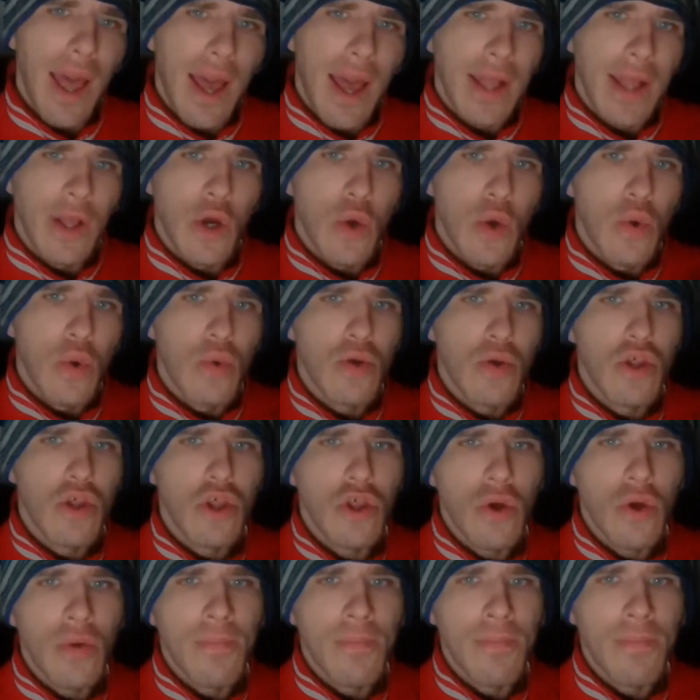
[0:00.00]
And of course,
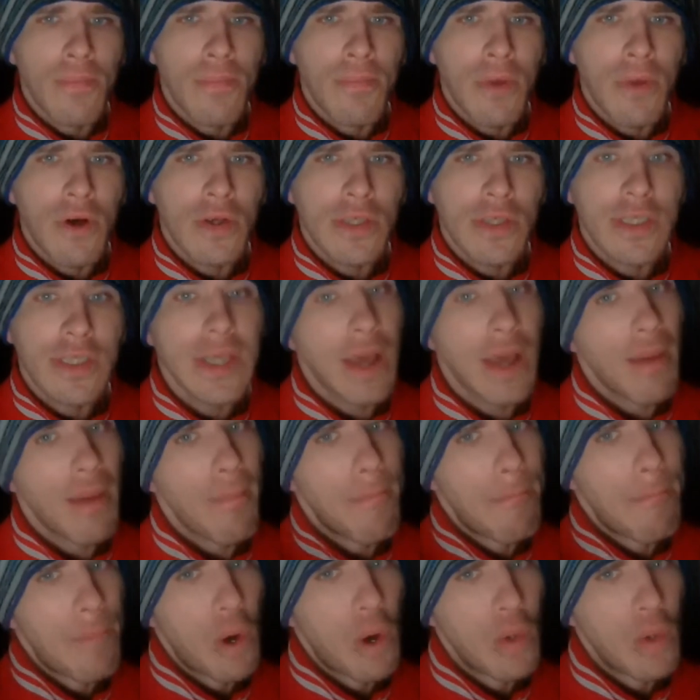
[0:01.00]
John Moss
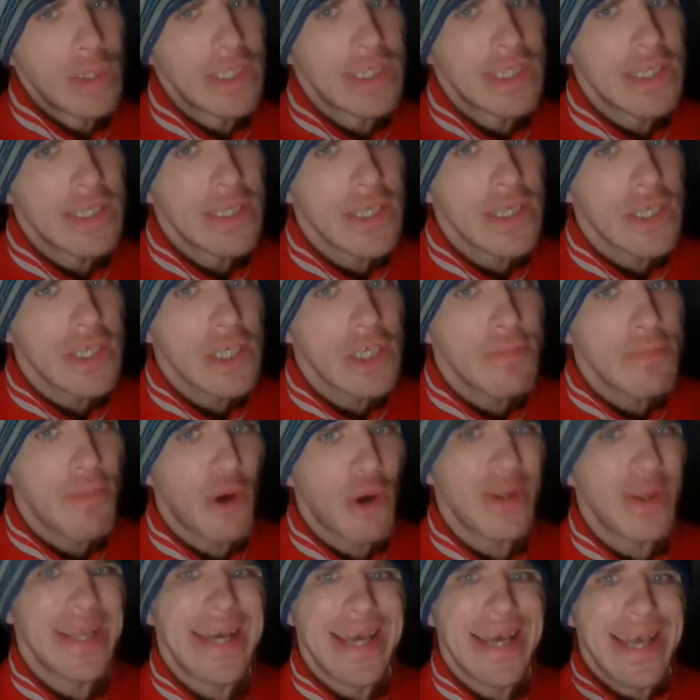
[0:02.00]
points to the
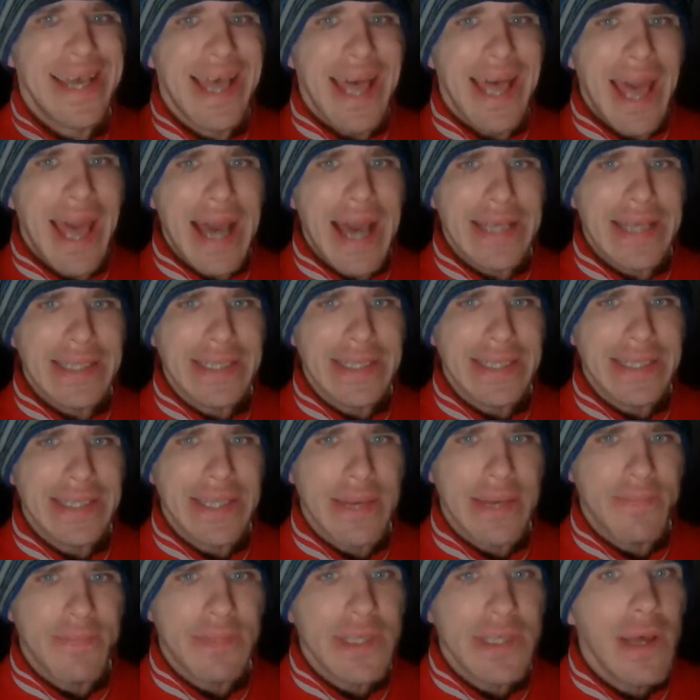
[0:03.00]
spot. Hazard
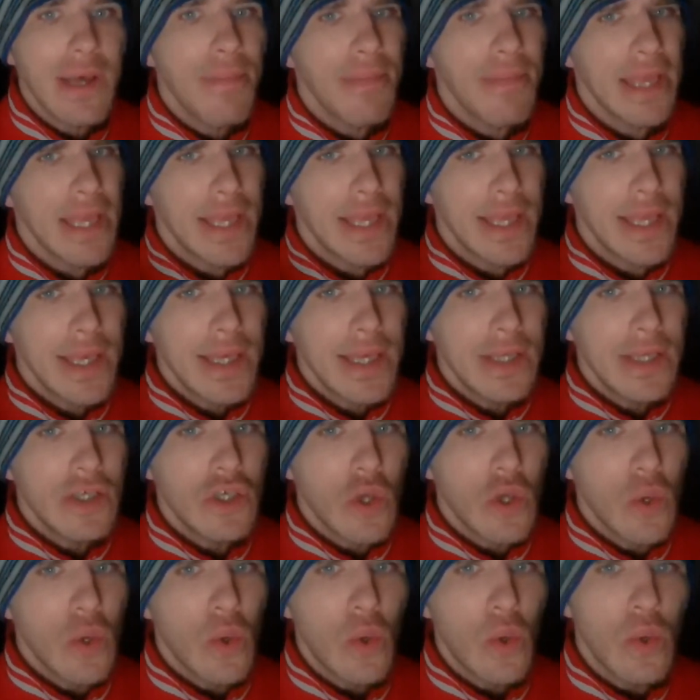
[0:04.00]
steps up. He
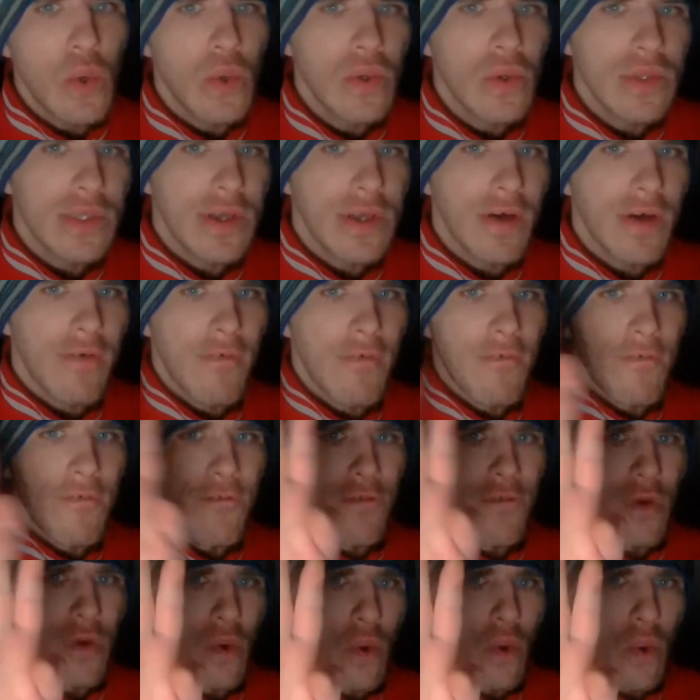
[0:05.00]
scores
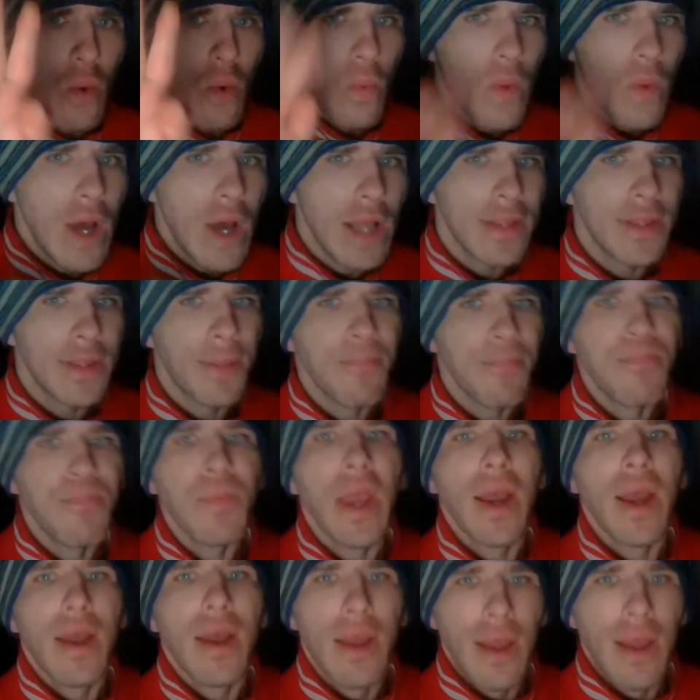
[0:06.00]
4-1.
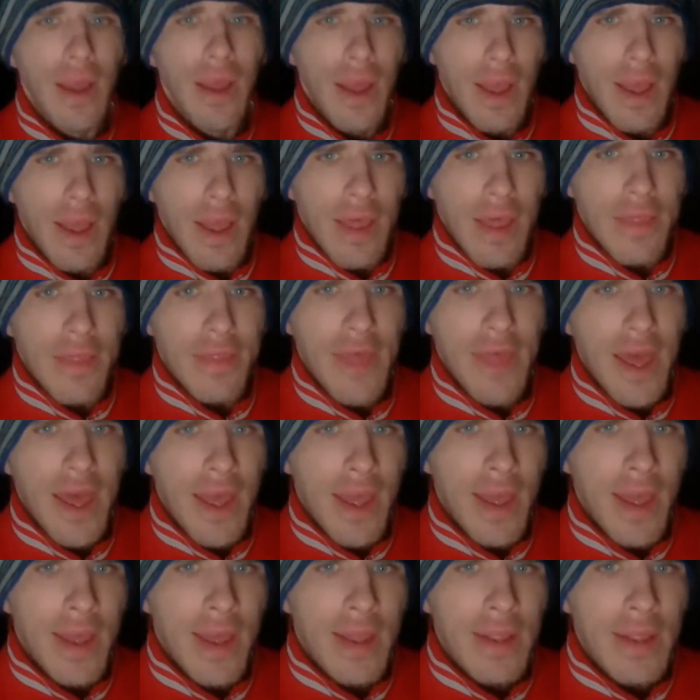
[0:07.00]

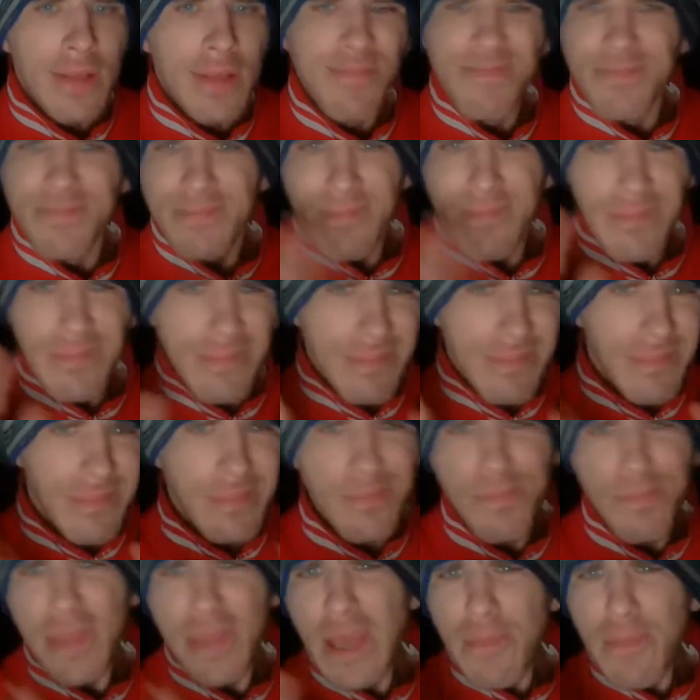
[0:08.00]
Then, a
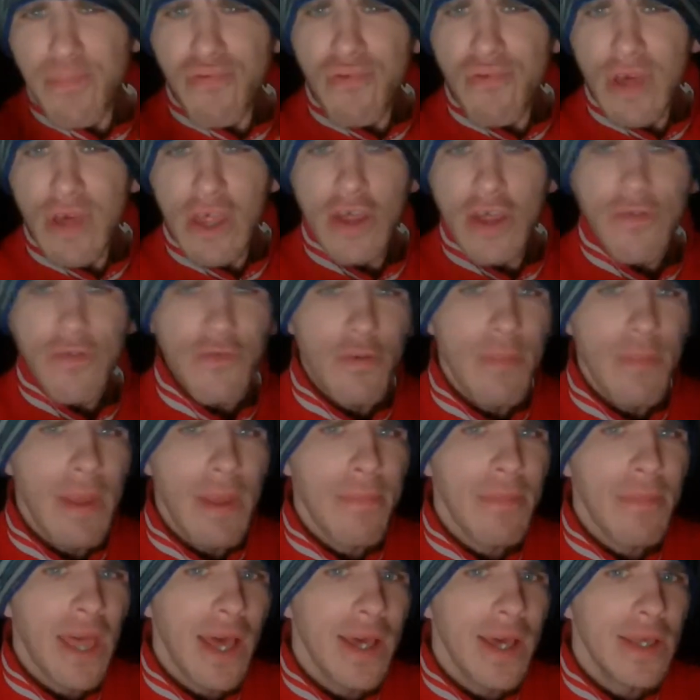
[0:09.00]
bit of pressure from
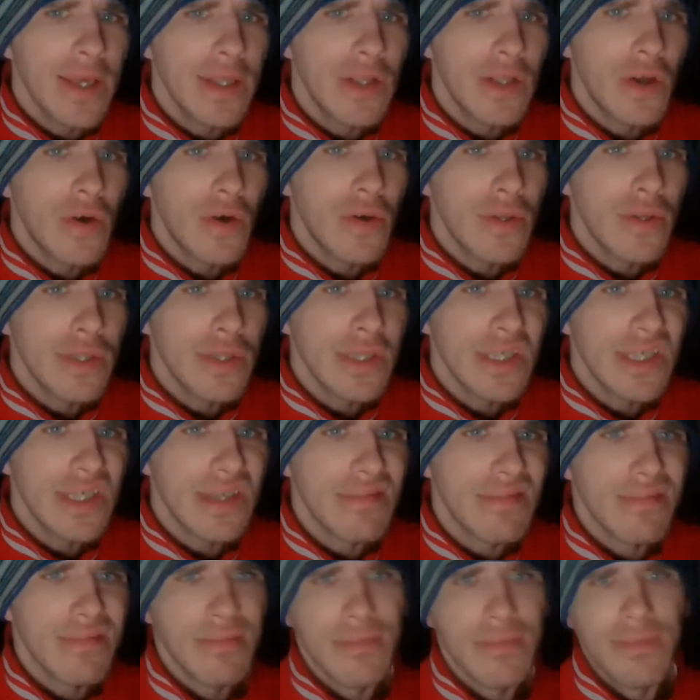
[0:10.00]
MK
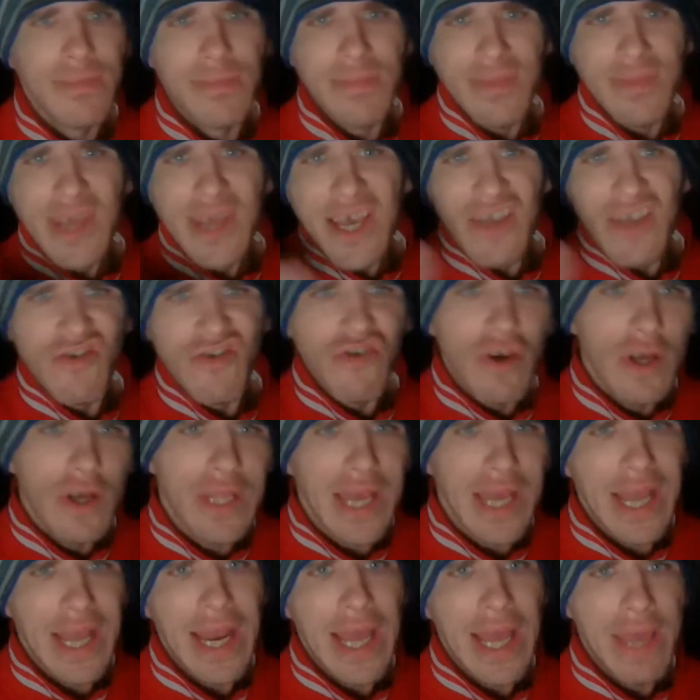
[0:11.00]
Dons. They try
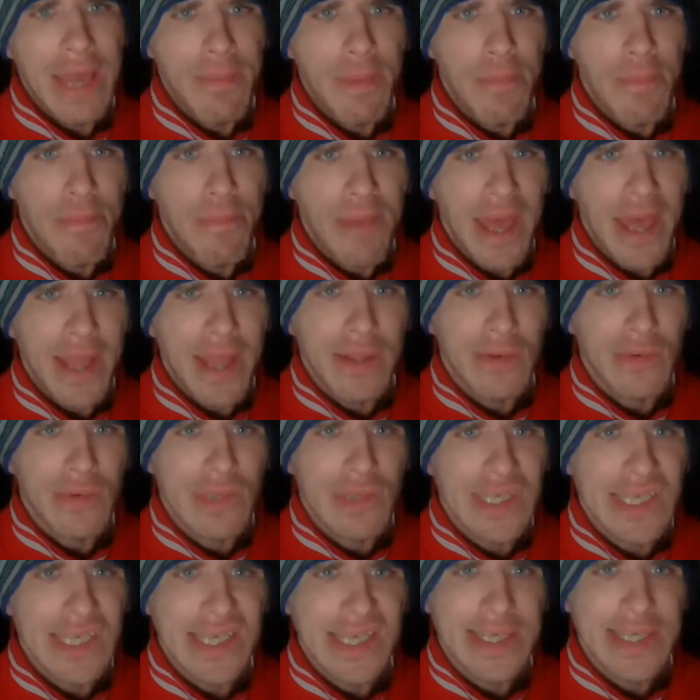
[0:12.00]
to claim a
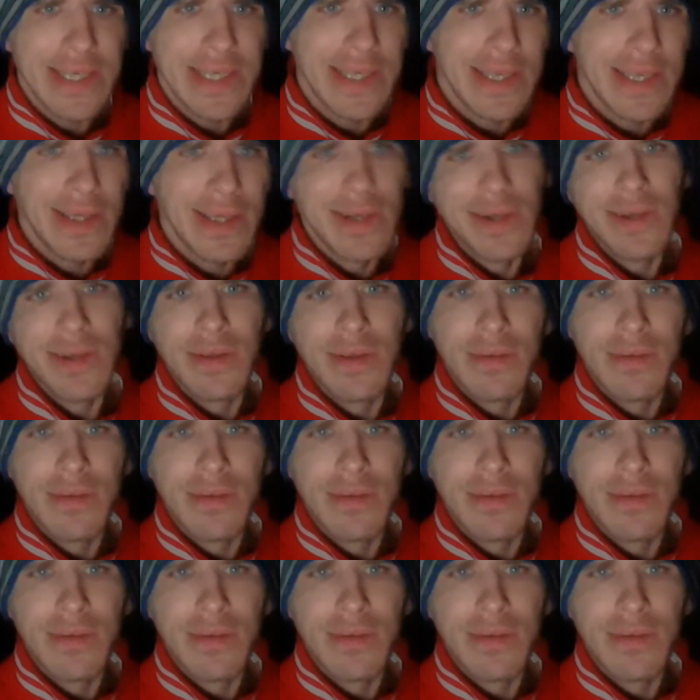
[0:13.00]
penalty.